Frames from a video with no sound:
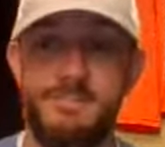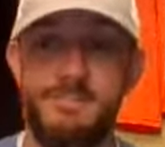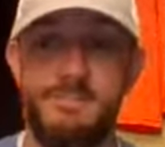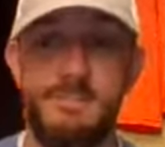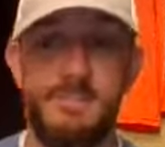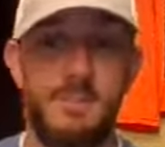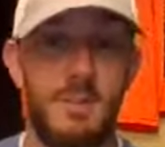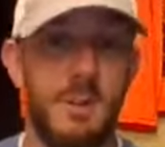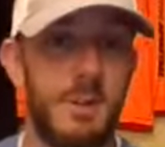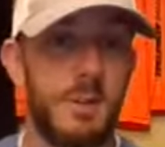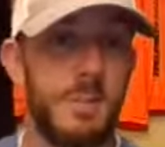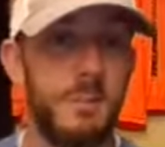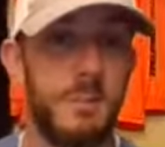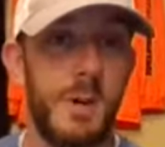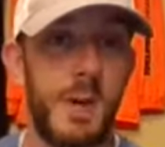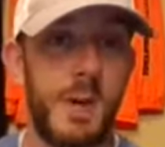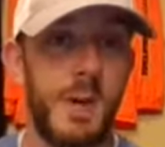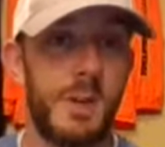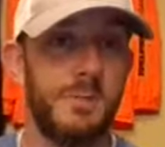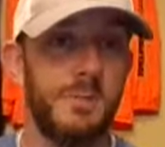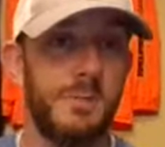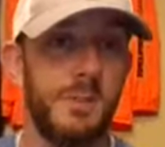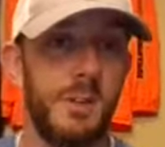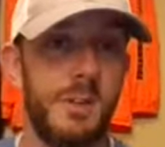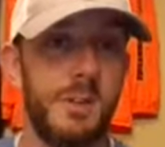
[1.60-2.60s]
Welcome
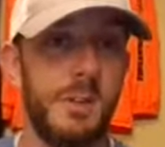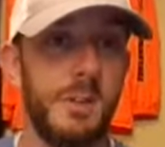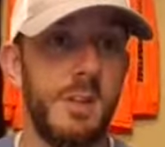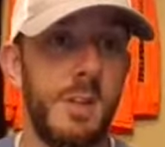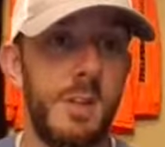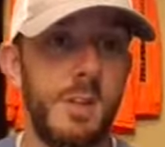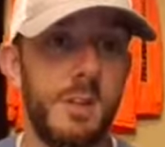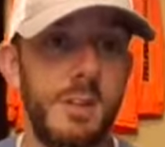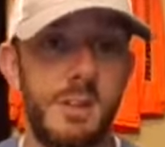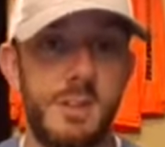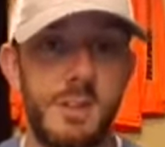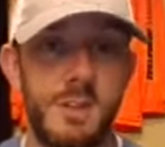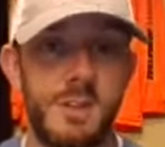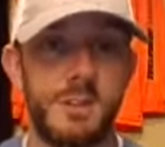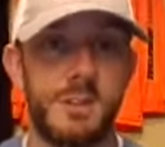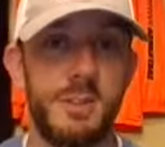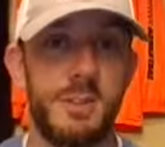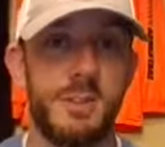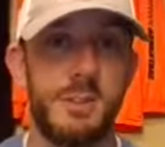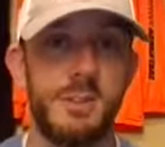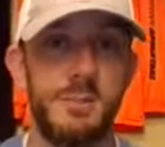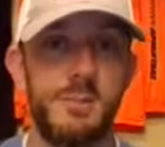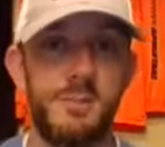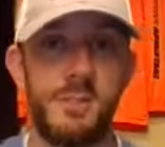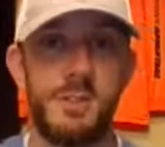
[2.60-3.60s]
back for another
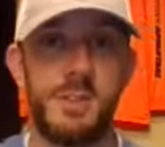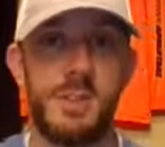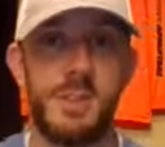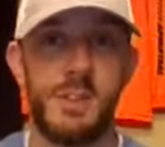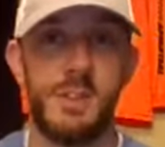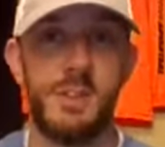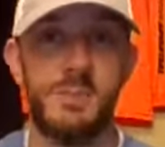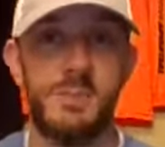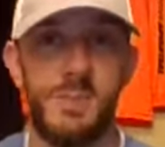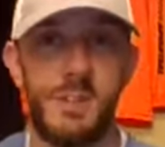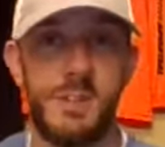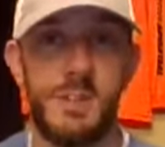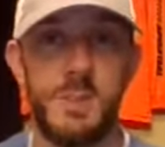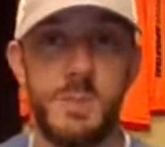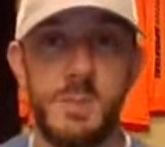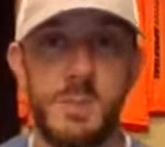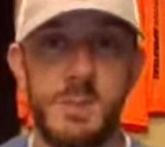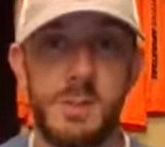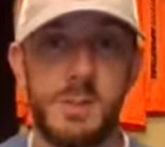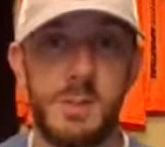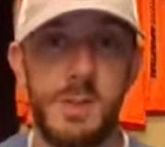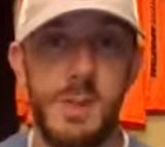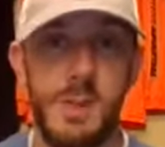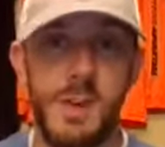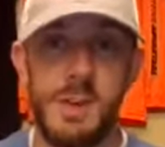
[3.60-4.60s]
edition of
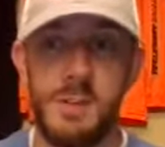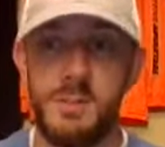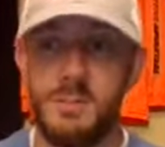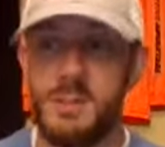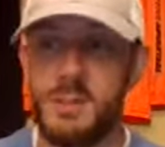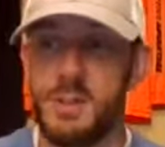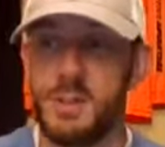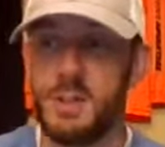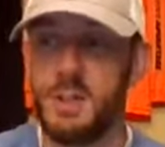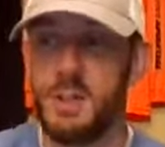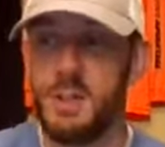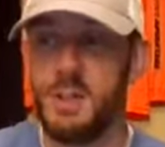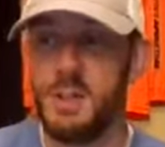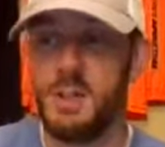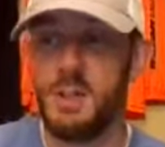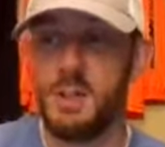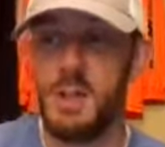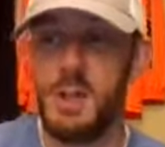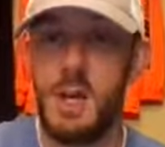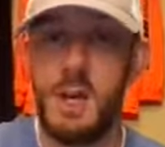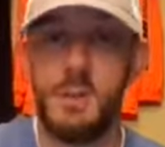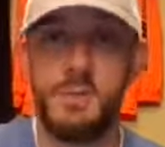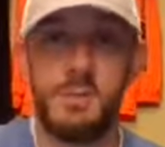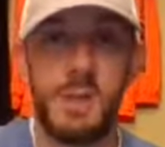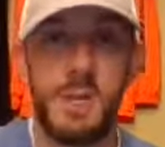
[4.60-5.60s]
Facebook Live.
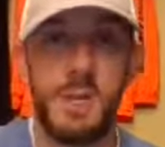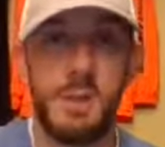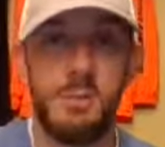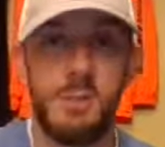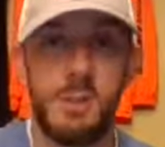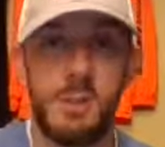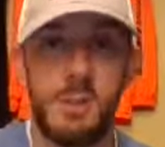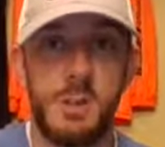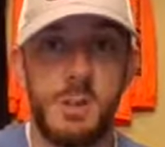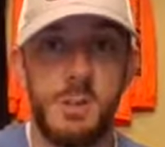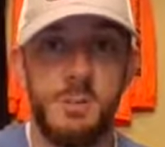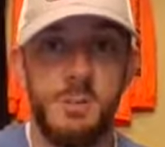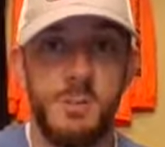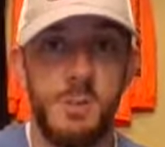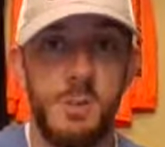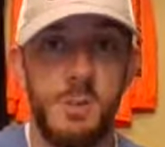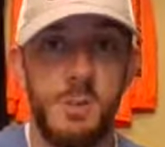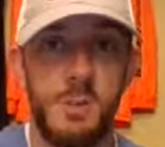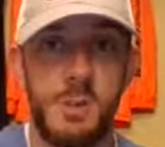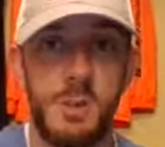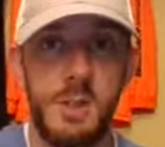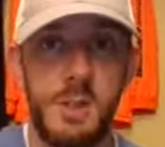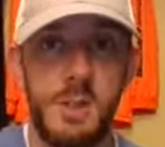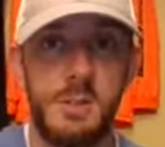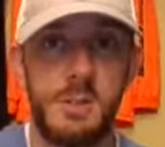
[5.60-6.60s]
Haven't had one in a few
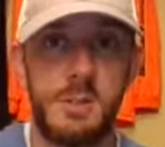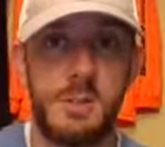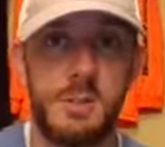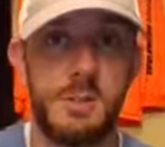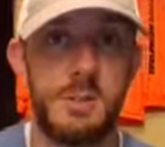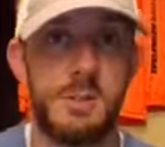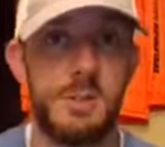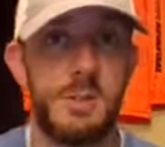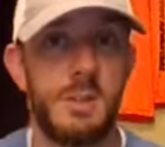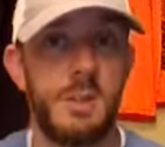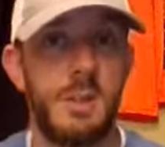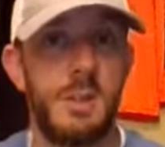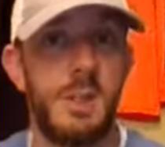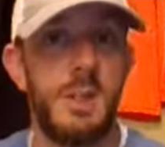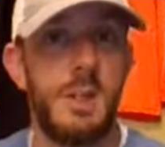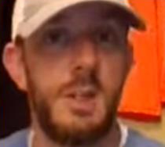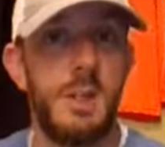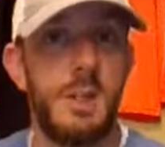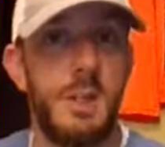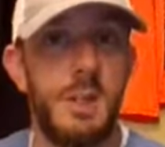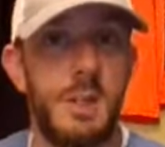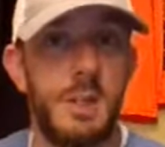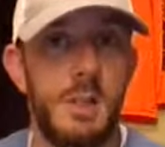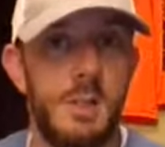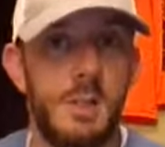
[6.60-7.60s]
weeks.
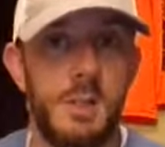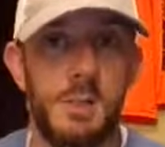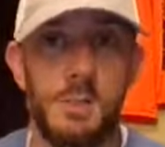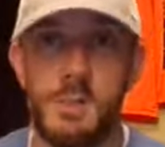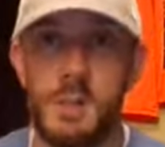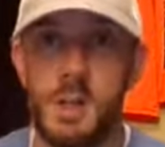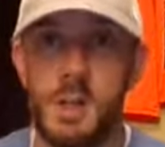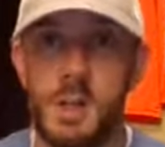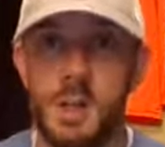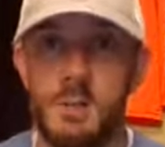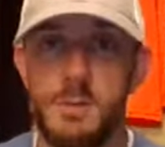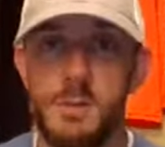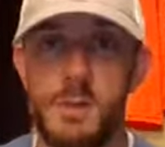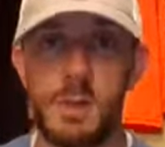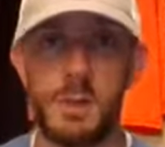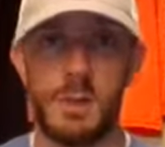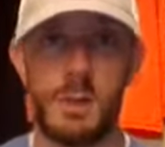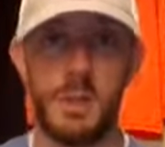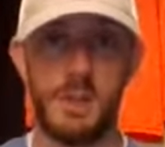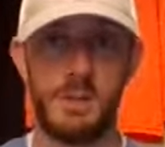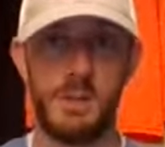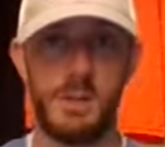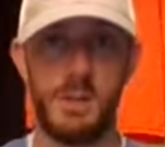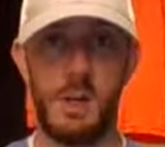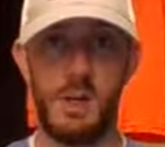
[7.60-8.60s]
Don't really have a whole
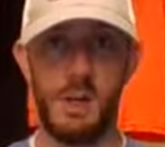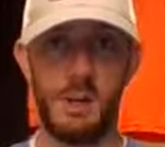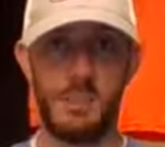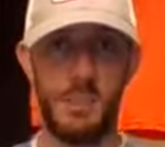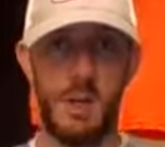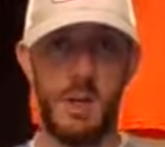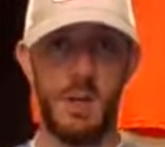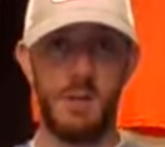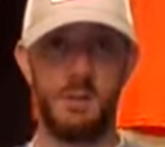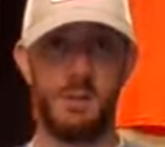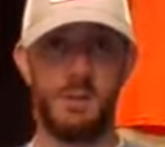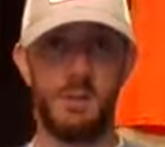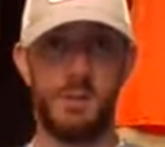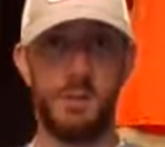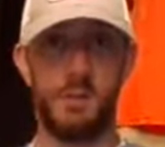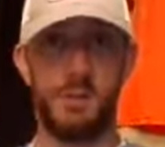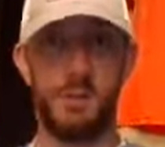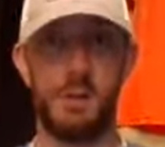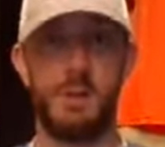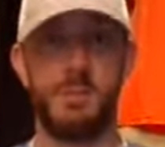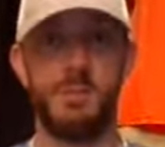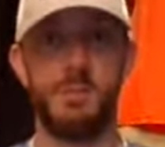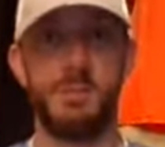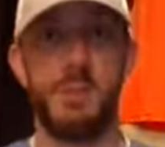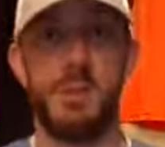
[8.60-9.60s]
lot to talk about. Still
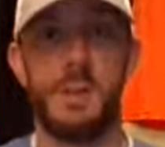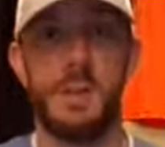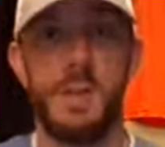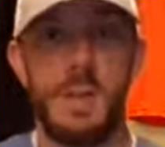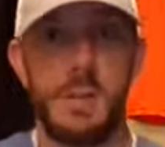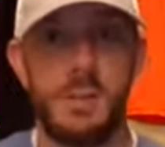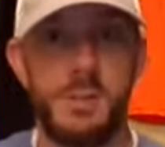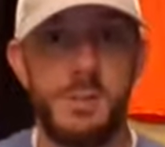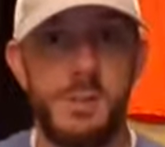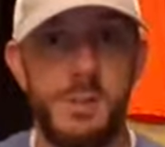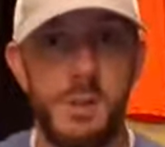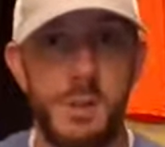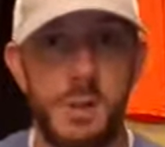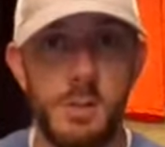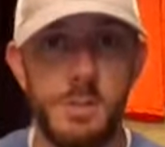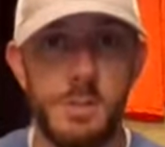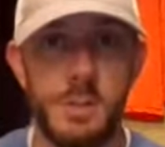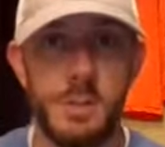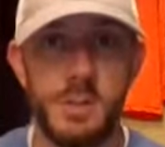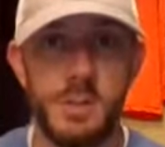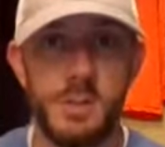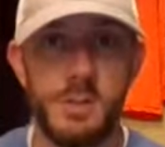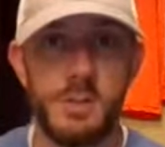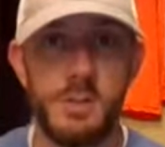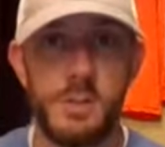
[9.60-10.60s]
waiting for the next
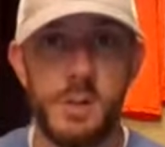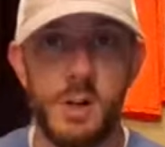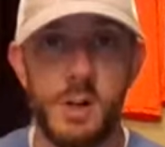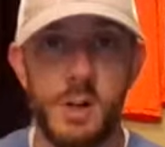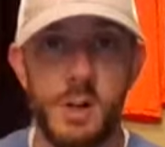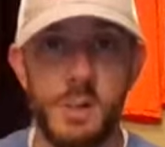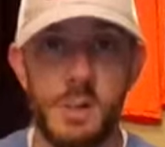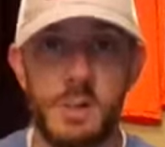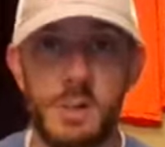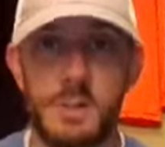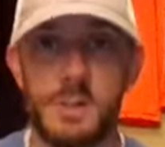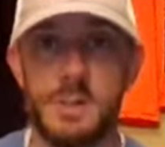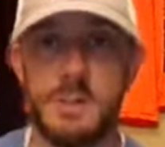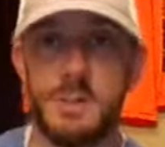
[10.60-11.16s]
tournament to start.